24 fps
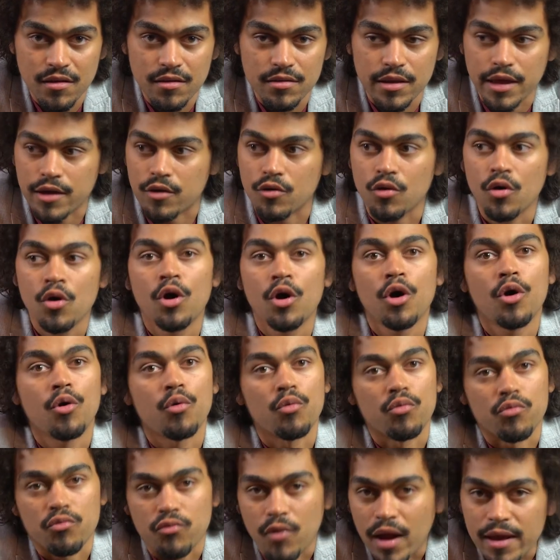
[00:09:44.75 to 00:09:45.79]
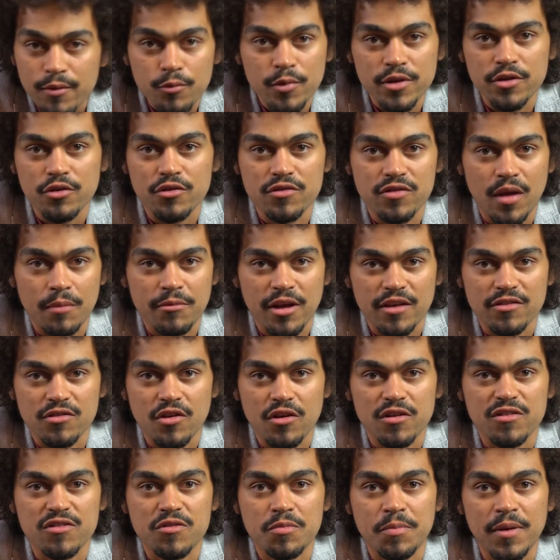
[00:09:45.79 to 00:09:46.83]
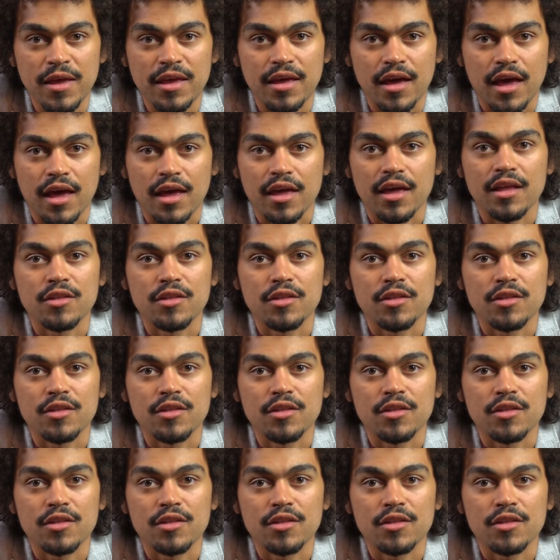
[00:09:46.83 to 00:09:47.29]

Like, right when your subject starts speaking,